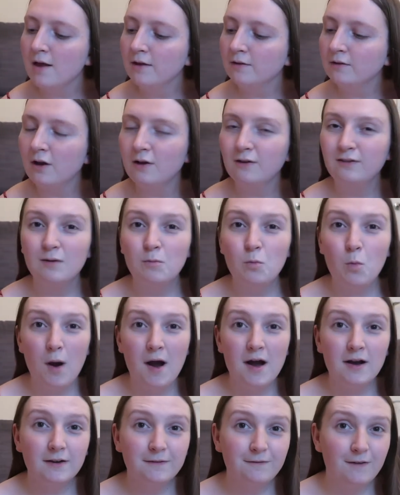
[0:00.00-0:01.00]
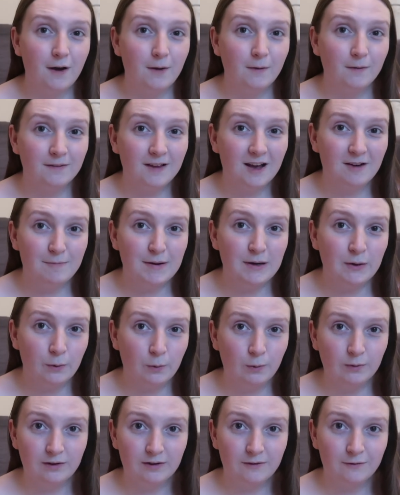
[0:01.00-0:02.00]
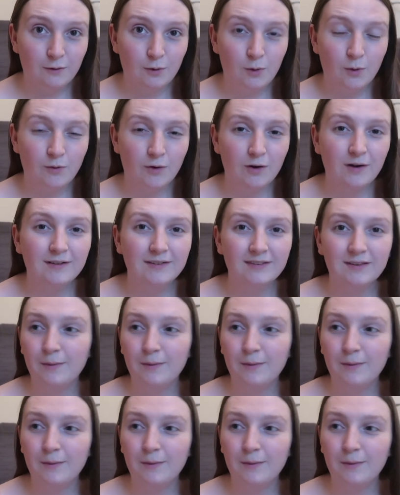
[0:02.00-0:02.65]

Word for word: So some work phones have been ordered for us.